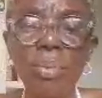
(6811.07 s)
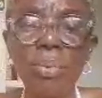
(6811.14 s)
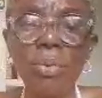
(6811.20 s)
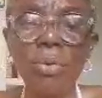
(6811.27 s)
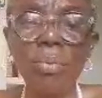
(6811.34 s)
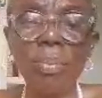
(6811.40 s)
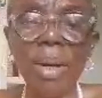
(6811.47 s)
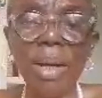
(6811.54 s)

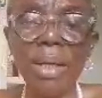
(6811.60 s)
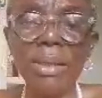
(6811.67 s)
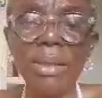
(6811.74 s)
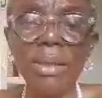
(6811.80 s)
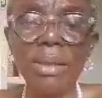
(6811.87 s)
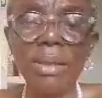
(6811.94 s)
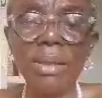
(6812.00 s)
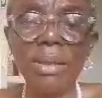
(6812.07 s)
they go
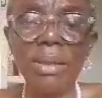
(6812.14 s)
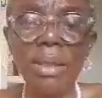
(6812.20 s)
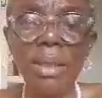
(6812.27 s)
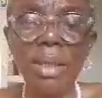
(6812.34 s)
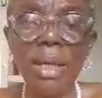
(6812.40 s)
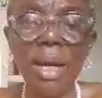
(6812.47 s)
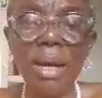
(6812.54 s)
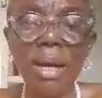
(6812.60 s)
through
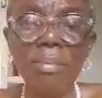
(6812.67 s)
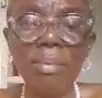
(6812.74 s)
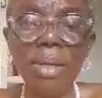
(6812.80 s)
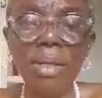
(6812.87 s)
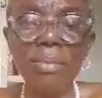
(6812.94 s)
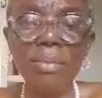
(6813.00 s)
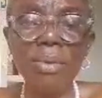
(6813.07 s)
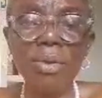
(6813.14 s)
people,
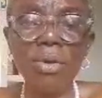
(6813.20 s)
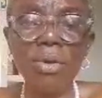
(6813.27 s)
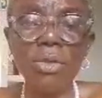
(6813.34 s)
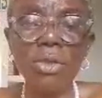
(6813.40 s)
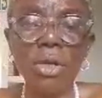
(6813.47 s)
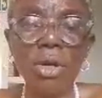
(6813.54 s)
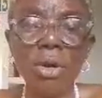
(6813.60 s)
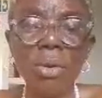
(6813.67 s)
packages
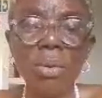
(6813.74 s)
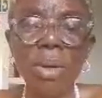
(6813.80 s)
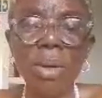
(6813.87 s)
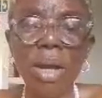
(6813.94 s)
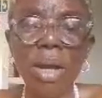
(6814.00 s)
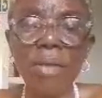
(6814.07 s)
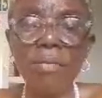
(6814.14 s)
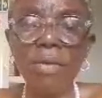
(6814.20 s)
are made
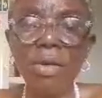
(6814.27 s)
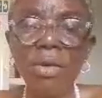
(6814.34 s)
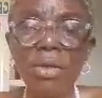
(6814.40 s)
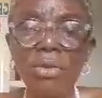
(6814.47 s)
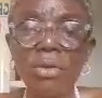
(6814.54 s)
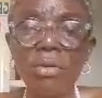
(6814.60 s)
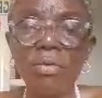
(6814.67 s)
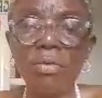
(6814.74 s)
because
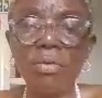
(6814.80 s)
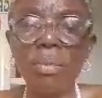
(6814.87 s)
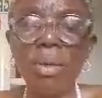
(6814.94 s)
we have a